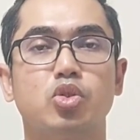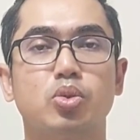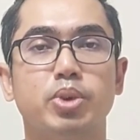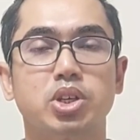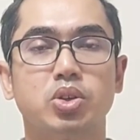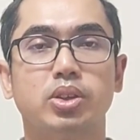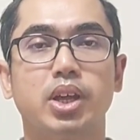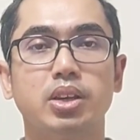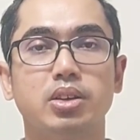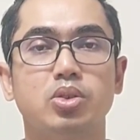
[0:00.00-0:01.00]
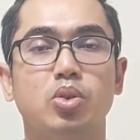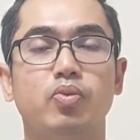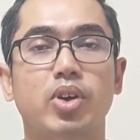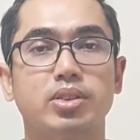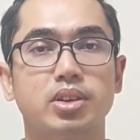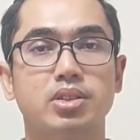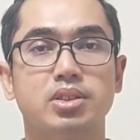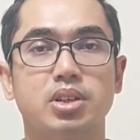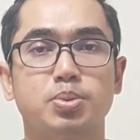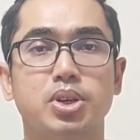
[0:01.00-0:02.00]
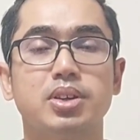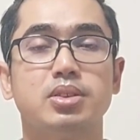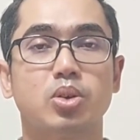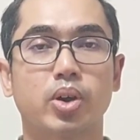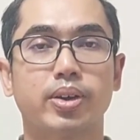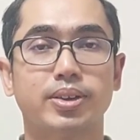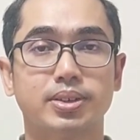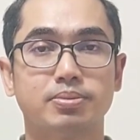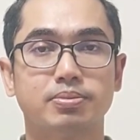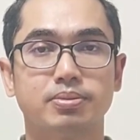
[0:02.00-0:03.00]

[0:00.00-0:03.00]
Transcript: to make sure that no further disruption is occurring.